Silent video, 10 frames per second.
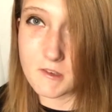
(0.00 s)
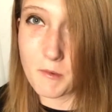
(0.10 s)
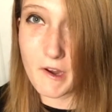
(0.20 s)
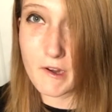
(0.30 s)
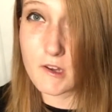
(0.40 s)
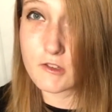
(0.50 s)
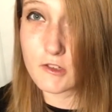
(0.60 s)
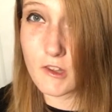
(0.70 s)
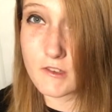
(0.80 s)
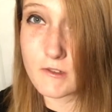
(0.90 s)
band in
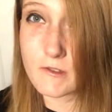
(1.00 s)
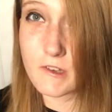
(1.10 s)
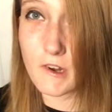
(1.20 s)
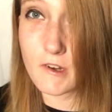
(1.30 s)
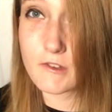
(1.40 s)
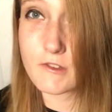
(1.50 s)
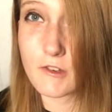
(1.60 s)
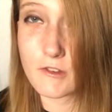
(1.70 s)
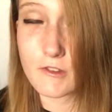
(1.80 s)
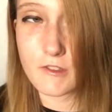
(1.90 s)
2010
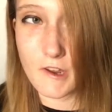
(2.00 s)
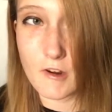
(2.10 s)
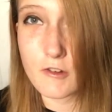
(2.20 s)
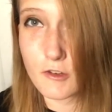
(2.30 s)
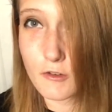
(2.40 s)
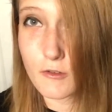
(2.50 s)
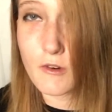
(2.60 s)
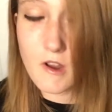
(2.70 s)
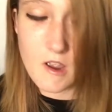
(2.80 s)
so they are new